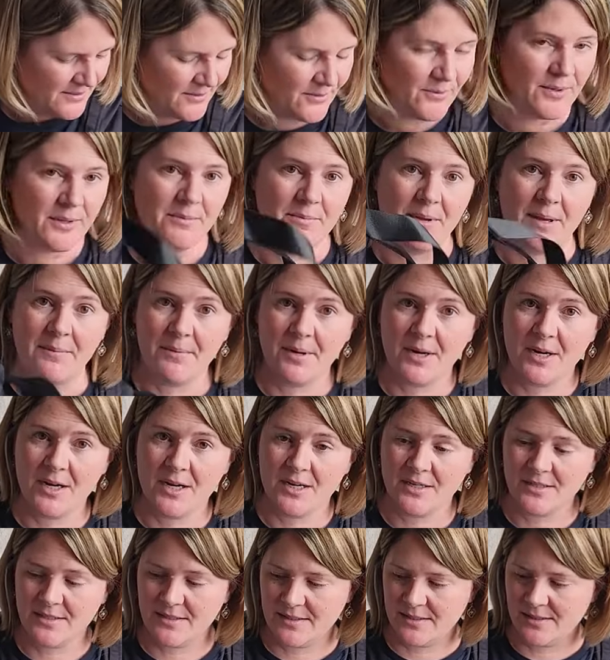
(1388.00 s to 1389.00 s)
with my
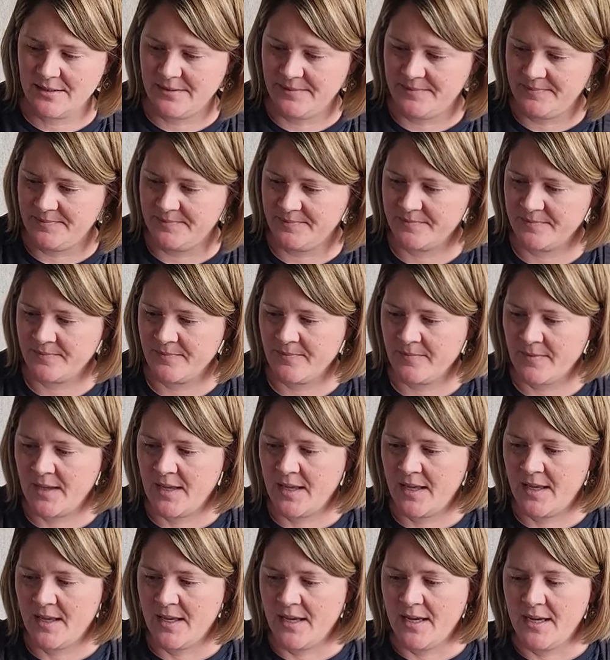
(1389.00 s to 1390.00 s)
purse.
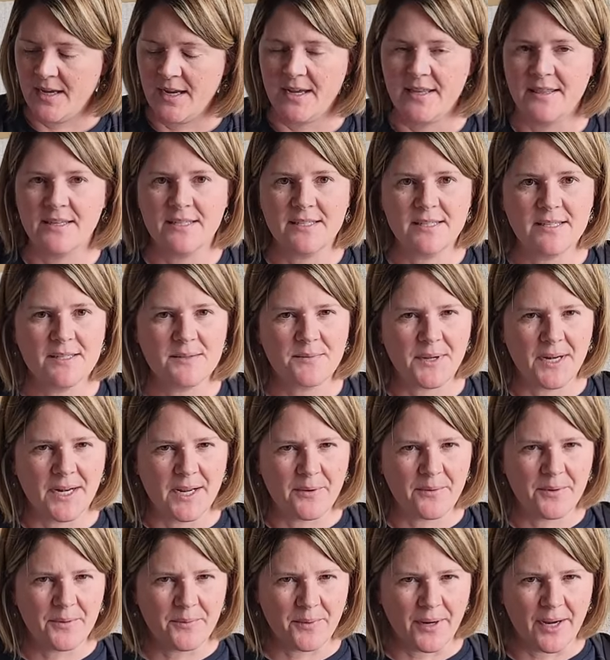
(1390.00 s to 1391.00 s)
And this is what I
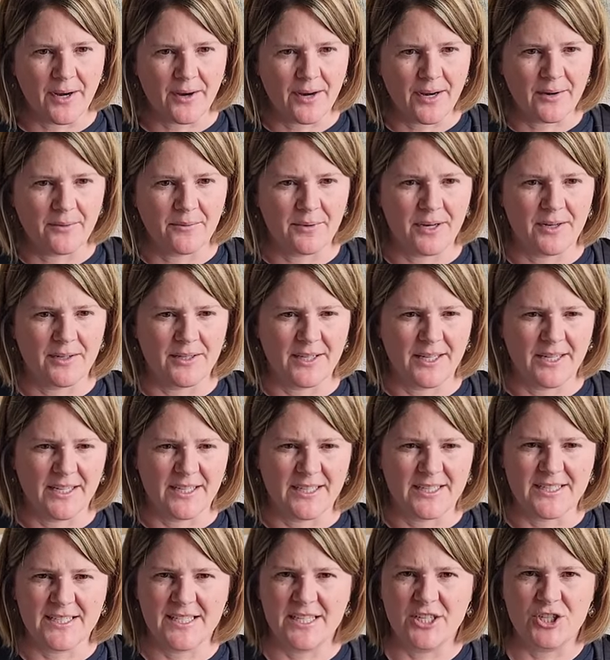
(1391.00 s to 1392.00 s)
would wear. I'd wear like a
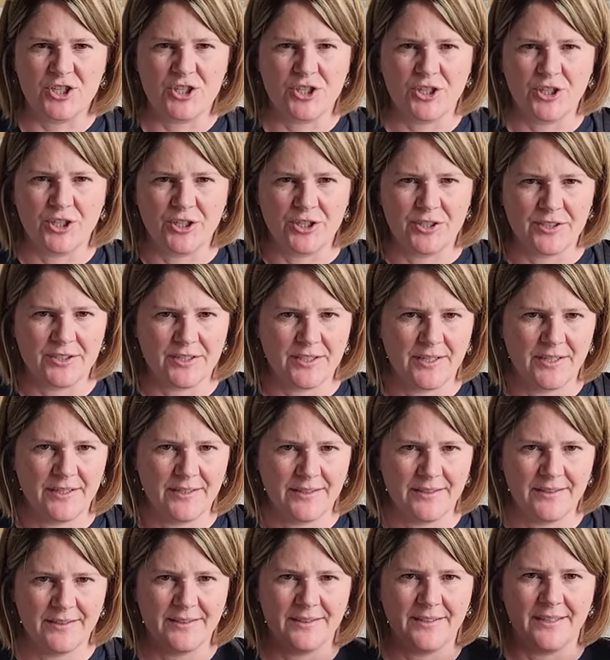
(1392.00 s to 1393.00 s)
t-shirt
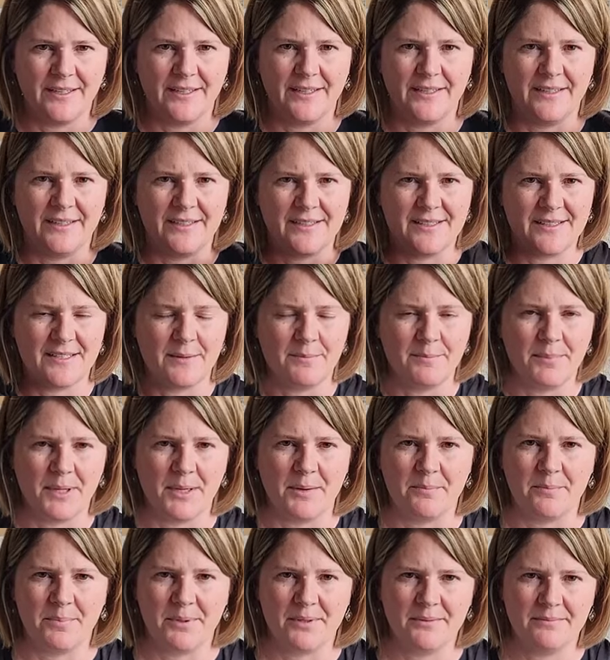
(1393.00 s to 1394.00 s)
and a
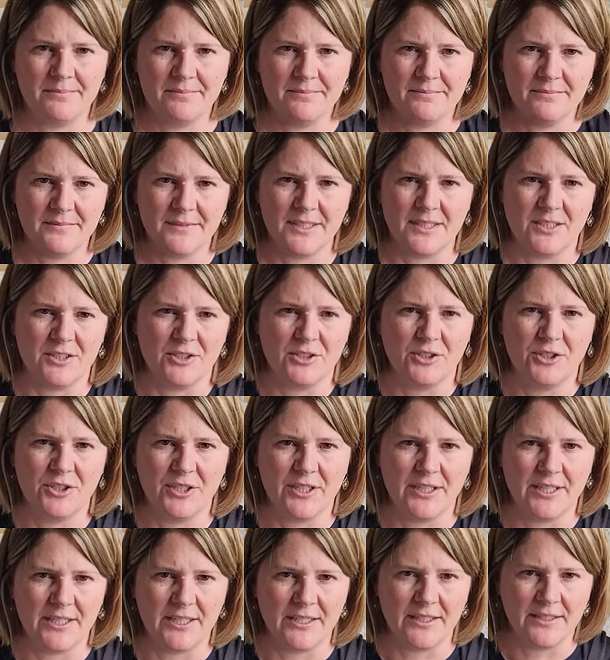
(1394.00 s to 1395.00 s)
zip-up little
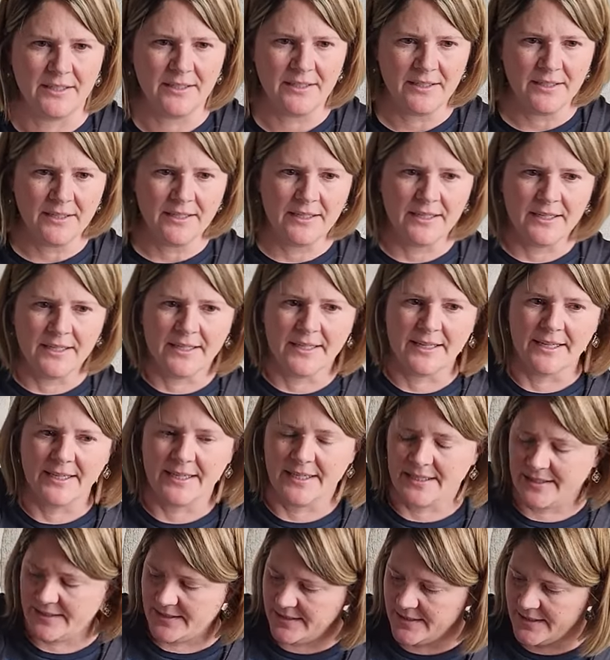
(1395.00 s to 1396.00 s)
hoodie
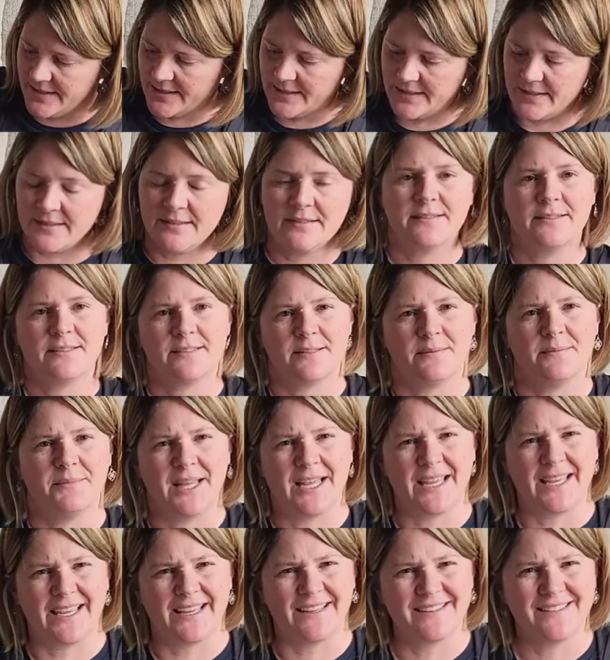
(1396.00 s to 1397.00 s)
and some
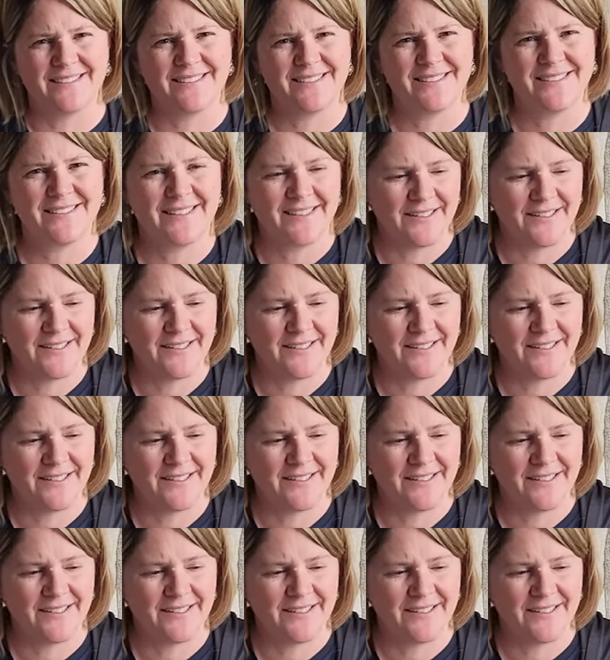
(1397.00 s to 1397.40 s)
leggings